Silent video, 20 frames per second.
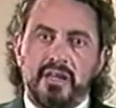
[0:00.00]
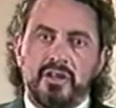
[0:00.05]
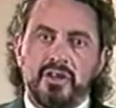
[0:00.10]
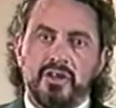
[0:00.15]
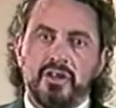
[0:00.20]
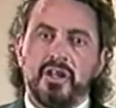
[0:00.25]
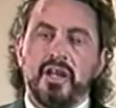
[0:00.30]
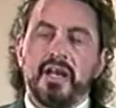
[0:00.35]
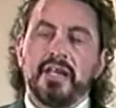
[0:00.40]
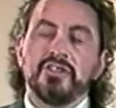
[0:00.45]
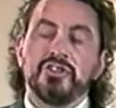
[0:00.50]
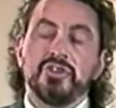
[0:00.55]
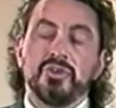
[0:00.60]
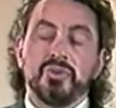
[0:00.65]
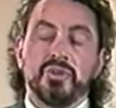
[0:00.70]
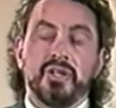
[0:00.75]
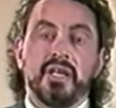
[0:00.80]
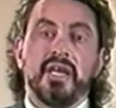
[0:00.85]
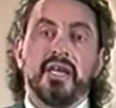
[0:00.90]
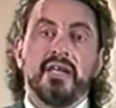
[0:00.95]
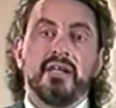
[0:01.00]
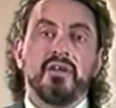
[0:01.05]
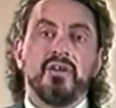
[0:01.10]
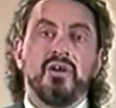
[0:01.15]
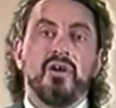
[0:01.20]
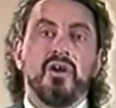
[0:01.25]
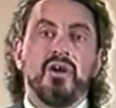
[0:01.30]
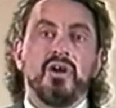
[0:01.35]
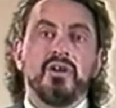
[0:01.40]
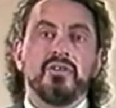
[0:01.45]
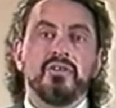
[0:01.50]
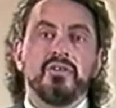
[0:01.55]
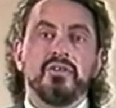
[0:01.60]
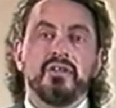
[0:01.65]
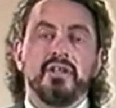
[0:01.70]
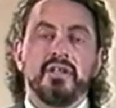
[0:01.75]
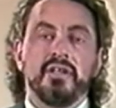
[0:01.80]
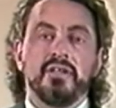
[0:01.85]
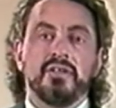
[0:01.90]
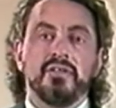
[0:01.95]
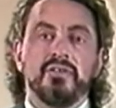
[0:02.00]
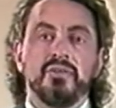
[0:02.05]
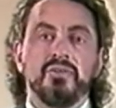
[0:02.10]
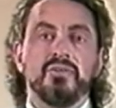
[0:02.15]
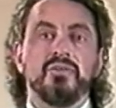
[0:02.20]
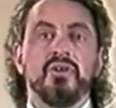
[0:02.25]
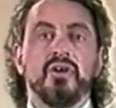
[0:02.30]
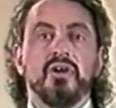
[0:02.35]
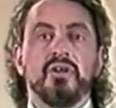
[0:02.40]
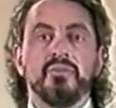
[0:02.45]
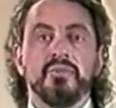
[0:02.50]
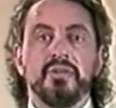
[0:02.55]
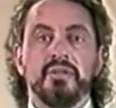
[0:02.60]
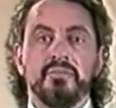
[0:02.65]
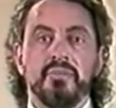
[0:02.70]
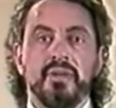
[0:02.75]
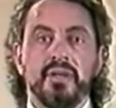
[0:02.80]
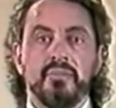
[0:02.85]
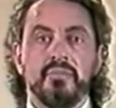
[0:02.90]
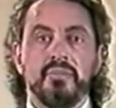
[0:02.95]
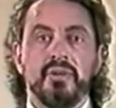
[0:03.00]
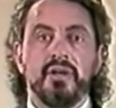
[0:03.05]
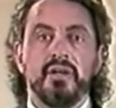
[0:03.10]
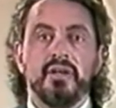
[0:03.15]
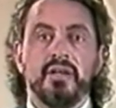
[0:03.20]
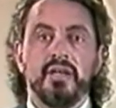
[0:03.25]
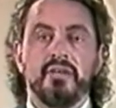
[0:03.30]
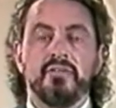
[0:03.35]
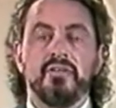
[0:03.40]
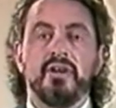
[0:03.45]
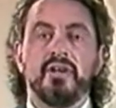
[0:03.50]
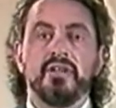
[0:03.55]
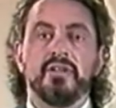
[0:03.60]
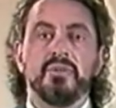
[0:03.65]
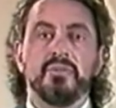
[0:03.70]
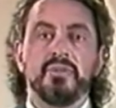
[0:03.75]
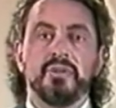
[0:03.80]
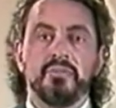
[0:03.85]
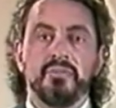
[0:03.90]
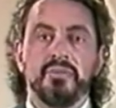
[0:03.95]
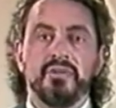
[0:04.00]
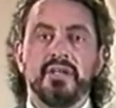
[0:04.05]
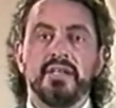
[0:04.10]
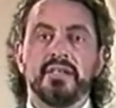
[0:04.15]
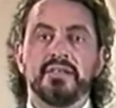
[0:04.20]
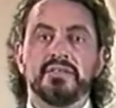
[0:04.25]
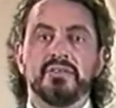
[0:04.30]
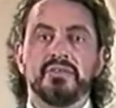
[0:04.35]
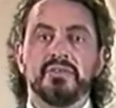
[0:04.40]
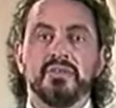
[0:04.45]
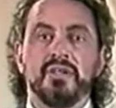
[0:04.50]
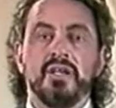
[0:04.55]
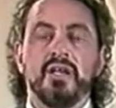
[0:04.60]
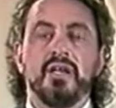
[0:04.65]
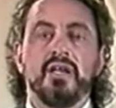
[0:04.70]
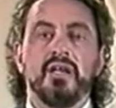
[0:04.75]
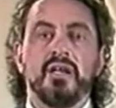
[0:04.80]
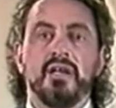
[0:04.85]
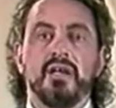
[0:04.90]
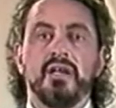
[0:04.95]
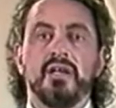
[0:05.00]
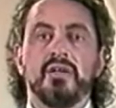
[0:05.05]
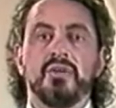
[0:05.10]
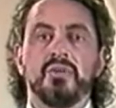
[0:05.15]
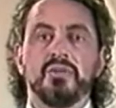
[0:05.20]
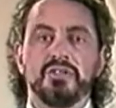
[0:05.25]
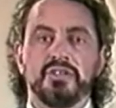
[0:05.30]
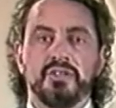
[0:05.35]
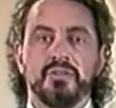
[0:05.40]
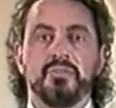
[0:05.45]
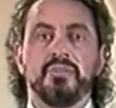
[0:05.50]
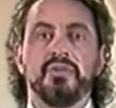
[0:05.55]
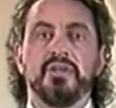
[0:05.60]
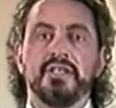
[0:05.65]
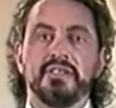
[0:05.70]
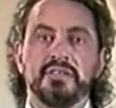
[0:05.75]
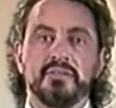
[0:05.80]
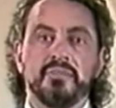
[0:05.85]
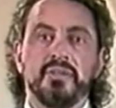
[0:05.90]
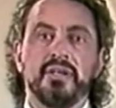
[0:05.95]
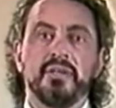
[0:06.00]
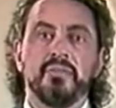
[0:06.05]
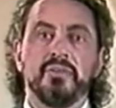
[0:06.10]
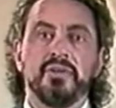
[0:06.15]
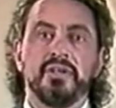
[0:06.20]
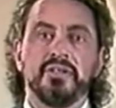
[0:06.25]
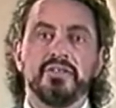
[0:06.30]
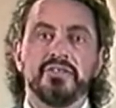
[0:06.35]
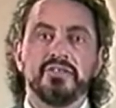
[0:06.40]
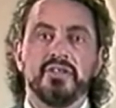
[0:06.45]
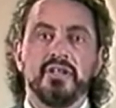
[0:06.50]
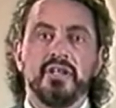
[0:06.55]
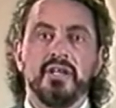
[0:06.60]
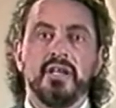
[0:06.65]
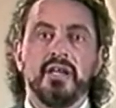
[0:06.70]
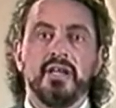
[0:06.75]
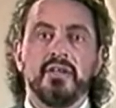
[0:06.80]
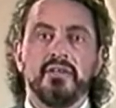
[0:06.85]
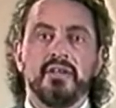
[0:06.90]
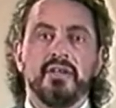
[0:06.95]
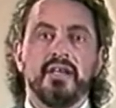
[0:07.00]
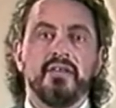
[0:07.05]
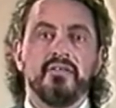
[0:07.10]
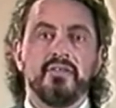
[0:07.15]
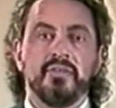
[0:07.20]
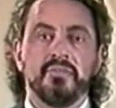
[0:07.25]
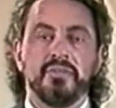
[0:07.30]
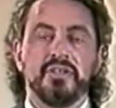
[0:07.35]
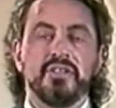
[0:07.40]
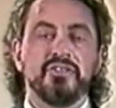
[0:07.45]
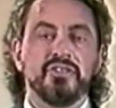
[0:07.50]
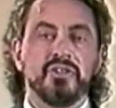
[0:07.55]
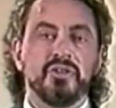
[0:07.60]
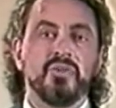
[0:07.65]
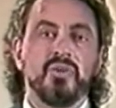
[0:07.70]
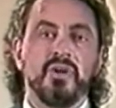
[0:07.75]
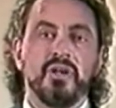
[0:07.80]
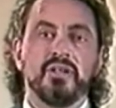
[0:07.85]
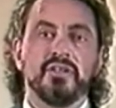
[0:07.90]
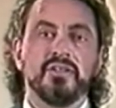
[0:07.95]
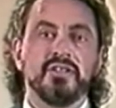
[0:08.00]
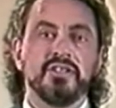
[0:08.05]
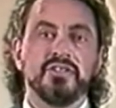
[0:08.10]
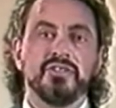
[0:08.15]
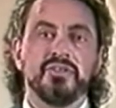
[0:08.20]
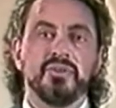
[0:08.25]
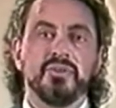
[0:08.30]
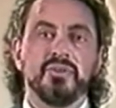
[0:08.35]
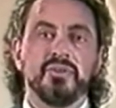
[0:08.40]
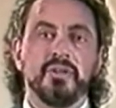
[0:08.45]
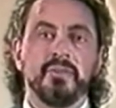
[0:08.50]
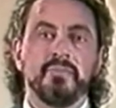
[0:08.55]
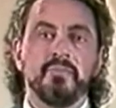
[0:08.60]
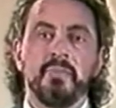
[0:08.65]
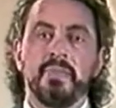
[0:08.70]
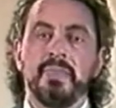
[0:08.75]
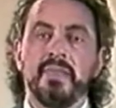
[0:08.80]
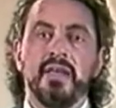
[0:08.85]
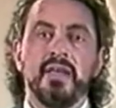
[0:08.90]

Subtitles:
Clients who cannot and do not remember have either repressed or suppressed memories that have amnesia qualities to them.